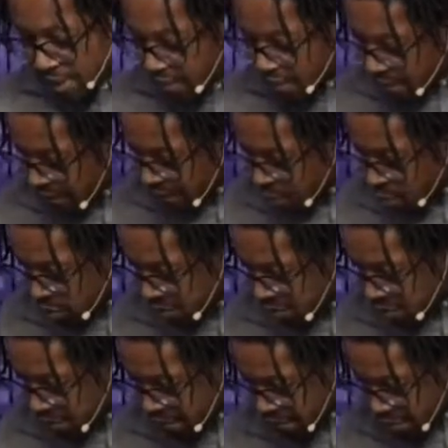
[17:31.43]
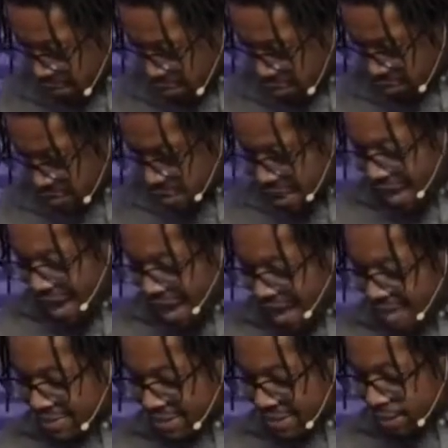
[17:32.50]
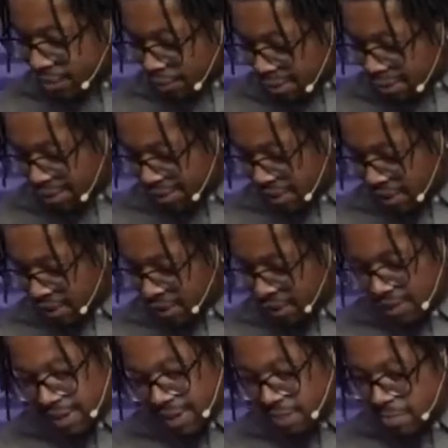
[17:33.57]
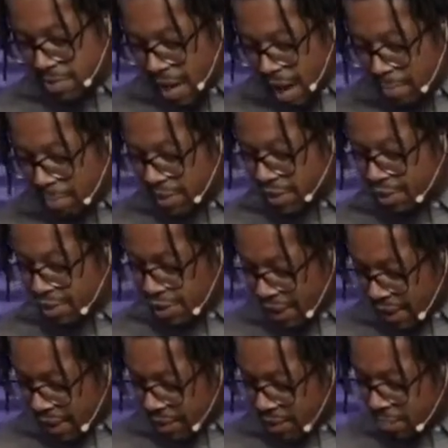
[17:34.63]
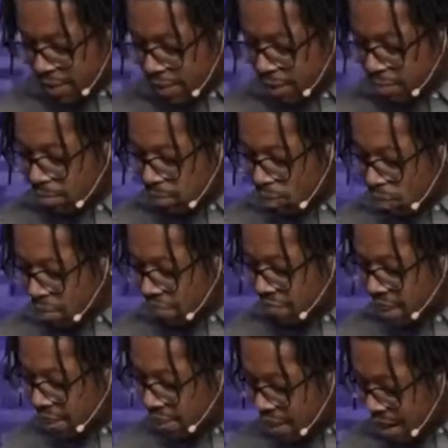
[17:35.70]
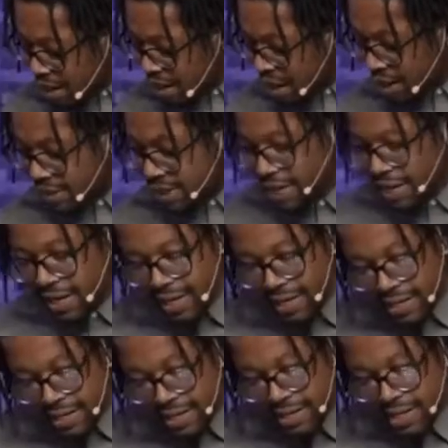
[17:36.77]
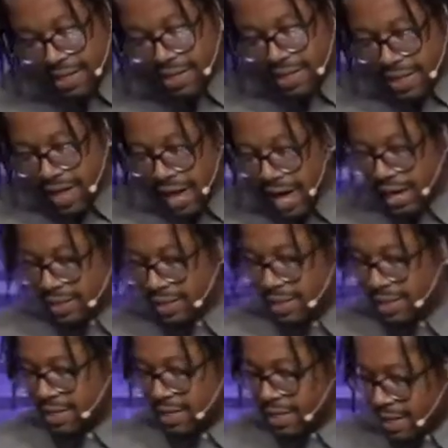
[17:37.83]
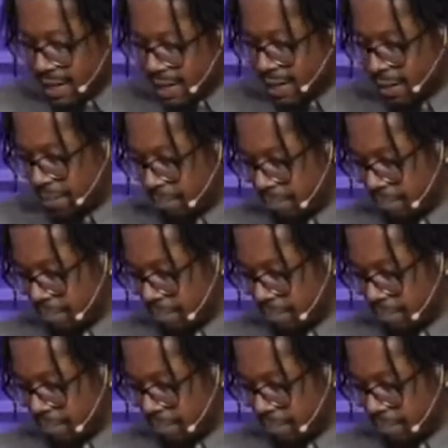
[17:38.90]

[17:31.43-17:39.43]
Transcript: Yet if anyone suffers as a Christian, let him not be ashamed, but let him glorify God in that name.